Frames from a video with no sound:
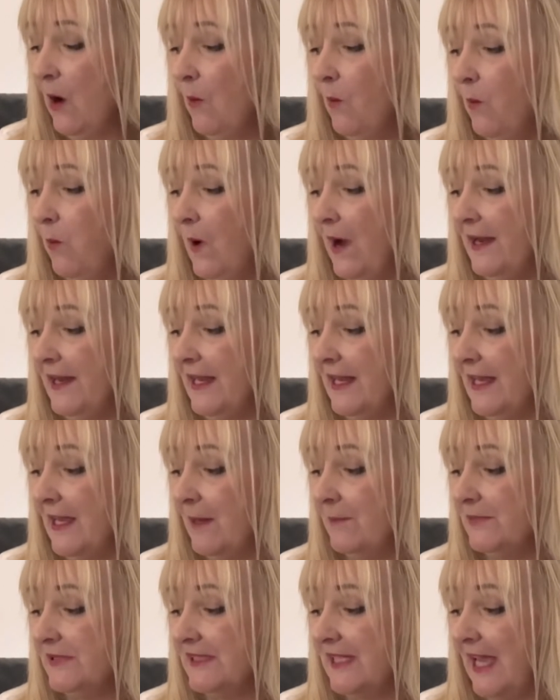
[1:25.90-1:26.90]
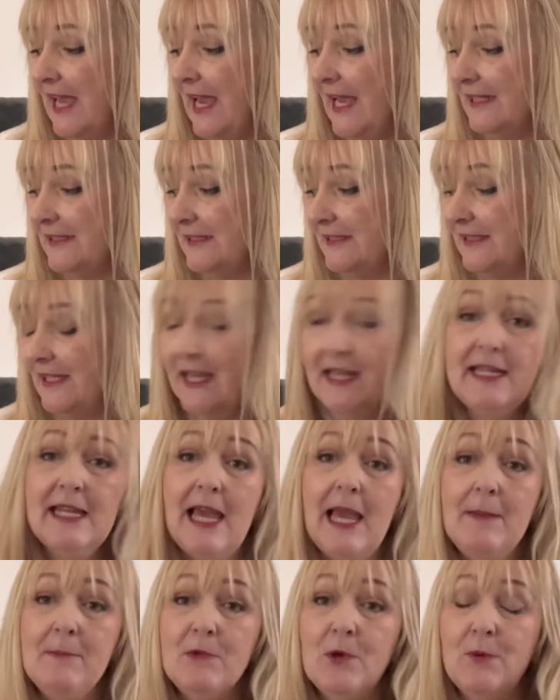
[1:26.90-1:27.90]
When it comes to editing,
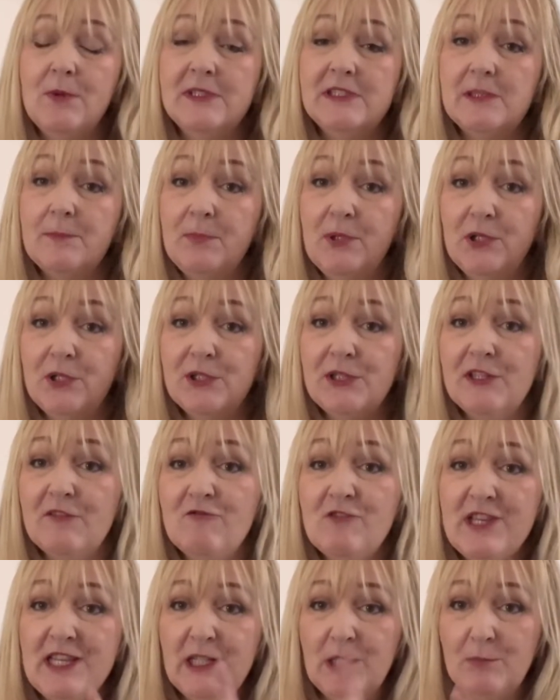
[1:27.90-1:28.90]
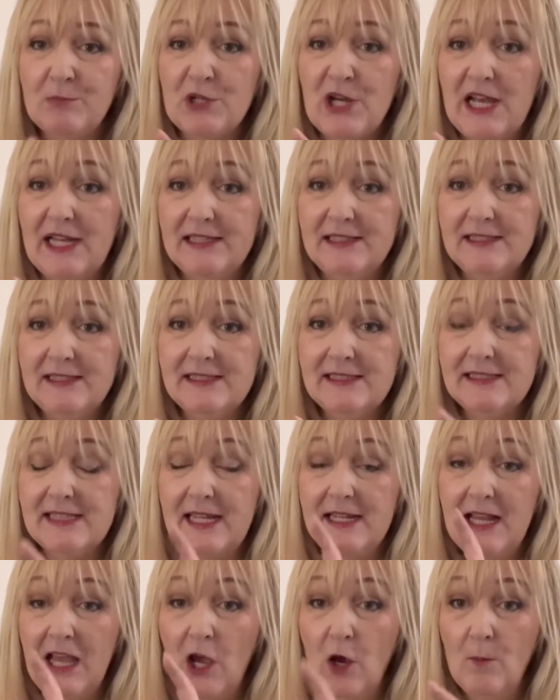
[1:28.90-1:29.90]
I'm going to put the real brands
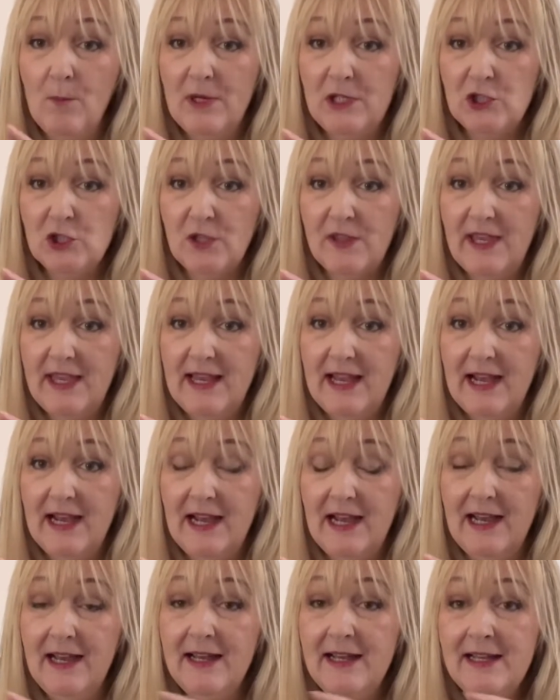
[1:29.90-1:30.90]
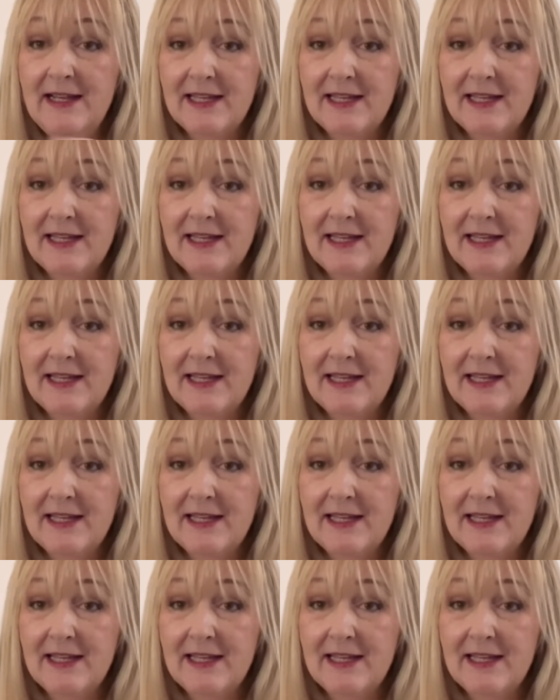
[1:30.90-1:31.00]
and how much they are